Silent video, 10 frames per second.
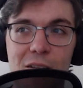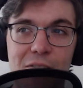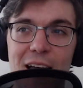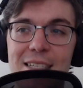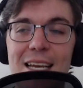all
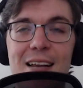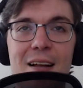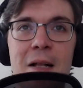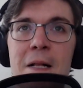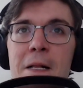of that
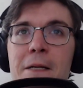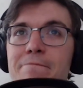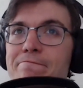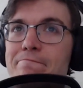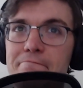data,
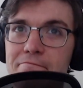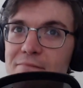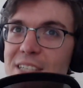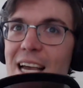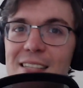
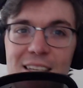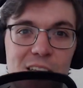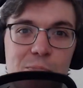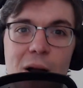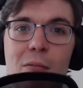guessing
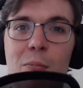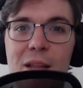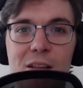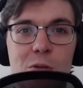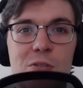it's
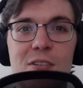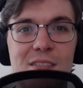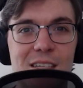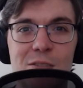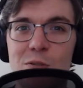probably closer to
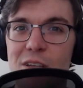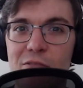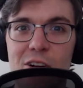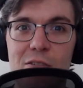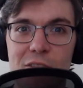600,000 or
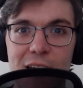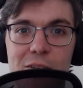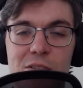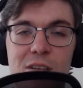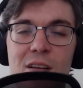
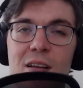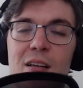700,000.